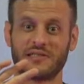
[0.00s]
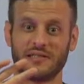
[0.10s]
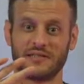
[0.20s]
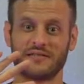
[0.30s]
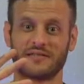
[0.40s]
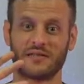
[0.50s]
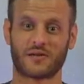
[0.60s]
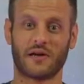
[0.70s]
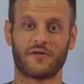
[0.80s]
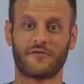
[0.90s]
to
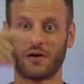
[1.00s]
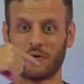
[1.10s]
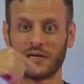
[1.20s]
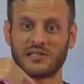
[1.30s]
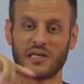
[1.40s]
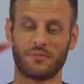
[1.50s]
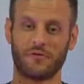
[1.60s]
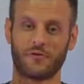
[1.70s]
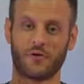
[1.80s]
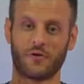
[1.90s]
clarify what I said
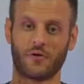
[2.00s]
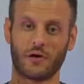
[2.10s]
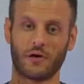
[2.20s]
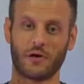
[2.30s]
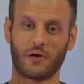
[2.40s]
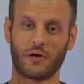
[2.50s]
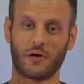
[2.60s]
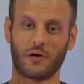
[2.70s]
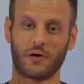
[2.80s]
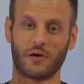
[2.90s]
before. You
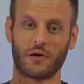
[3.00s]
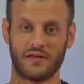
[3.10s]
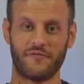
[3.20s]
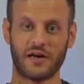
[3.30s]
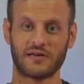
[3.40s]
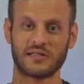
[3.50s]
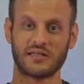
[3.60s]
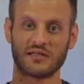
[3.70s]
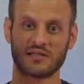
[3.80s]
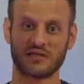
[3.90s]
have the
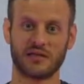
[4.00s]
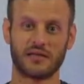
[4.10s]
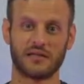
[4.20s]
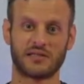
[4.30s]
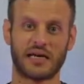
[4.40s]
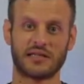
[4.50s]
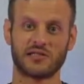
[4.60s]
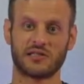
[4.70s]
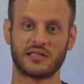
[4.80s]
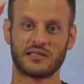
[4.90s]
Pharisees and the
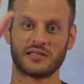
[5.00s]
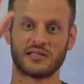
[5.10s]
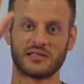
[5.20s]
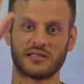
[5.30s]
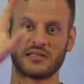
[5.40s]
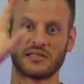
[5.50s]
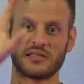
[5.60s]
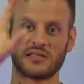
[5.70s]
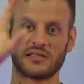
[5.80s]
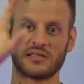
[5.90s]
Sadducees, and
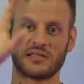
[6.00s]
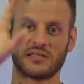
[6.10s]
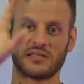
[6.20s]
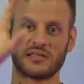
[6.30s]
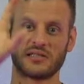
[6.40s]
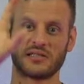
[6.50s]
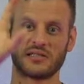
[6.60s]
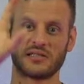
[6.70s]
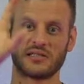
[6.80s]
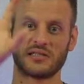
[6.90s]
the Herodians are
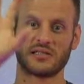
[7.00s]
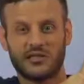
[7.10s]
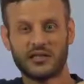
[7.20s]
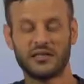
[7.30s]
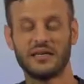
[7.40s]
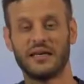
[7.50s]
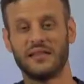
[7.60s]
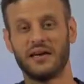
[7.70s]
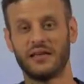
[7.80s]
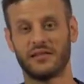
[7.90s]
also mentioned,
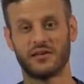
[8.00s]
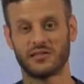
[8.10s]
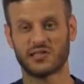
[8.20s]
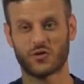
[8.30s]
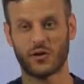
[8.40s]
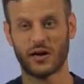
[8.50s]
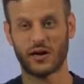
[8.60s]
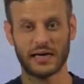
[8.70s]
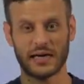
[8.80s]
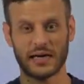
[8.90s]
and then the
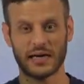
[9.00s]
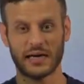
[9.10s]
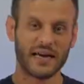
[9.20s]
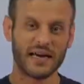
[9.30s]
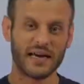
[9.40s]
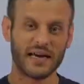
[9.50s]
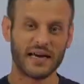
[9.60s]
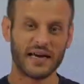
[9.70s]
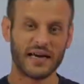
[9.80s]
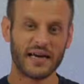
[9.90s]
Scribes. And you
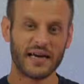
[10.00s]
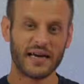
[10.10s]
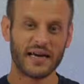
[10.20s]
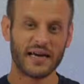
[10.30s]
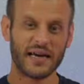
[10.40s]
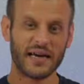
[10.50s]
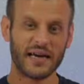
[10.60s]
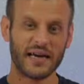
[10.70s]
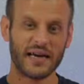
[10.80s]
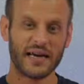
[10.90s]
have all these sort of
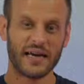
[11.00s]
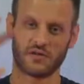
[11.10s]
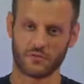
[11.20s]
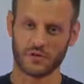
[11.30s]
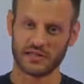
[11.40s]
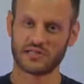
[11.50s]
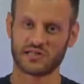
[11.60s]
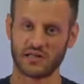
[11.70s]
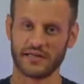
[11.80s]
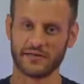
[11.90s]
camps of
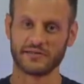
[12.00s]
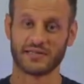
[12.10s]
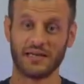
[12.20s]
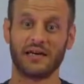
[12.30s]
religious leaders,